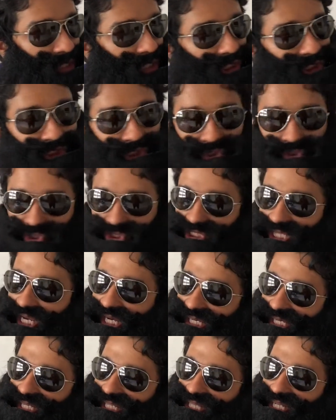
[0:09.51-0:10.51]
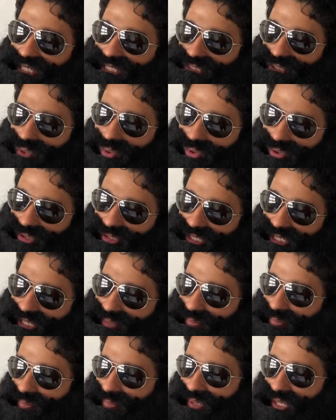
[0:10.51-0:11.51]
A society that has
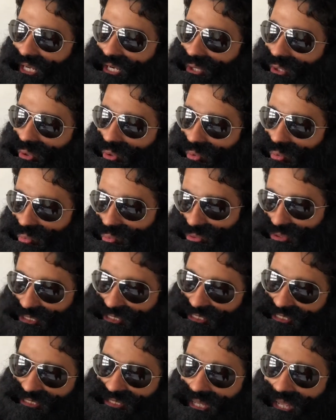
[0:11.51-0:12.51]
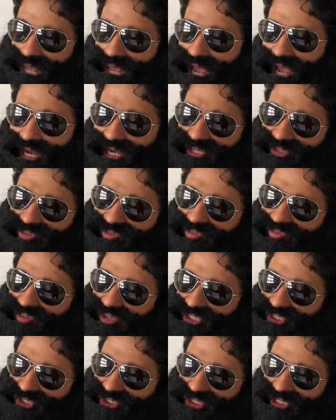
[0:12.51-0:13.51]
already made rules and is
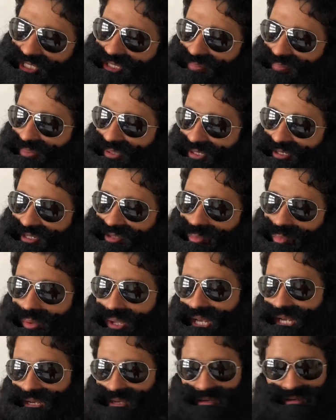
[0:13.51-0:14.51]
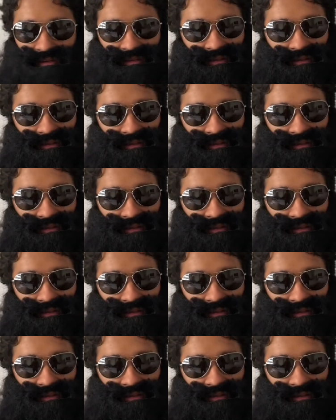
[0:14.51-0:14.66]
functioning pretty well.